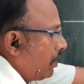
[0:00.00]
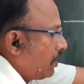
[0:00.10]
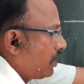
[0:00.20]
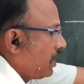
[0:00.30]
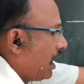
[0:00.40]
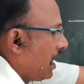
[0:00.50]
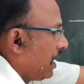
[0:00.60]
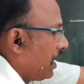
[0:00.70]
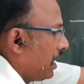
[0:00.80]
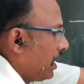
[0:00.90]

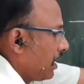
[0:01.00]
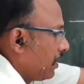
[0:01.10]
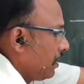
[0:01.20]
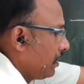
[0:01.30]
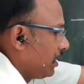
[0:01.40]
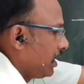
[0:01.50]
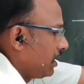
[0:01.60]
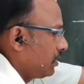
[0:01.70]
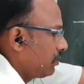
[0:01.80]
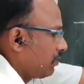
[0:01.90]
cylinder.
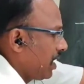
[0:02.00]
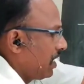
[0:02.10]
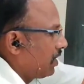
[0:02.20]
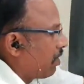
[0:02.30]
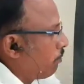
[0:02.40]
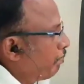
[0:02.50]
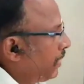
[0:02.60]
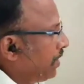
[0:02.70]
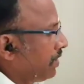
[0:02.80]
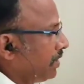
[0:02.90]
That's I
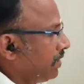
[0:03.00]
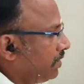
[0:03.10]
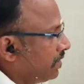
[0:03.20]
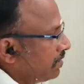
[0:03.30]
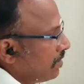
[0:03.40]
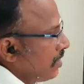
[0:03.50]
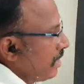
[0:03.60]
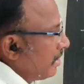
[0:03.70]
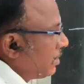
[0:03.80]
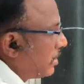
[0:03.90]
completed this.
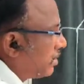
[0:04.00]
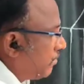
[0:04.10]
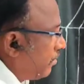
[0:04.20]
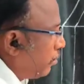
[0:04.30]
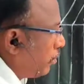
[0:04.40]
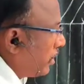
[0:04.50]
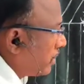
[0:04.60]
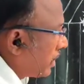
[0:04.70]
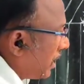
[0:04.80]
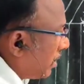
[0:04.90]
This view
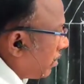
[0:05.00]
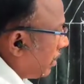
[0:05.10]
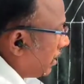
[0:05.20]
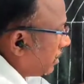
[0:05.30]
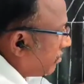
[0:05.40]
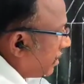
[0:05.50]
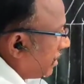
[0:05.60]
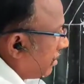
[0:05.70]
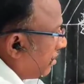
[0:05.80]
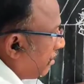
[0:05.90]
is I called as
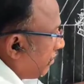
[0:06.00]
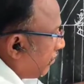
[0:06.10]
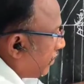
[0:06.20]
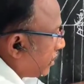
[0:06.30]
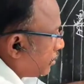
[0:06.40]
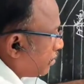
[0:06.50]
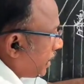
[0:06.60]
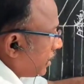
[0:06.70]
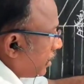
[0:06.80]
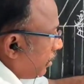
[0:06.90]
what?
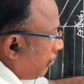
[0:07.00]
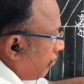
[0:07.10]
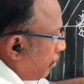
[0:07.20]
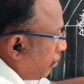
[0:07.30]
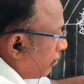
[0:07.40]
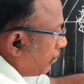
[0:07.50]
Perspective view.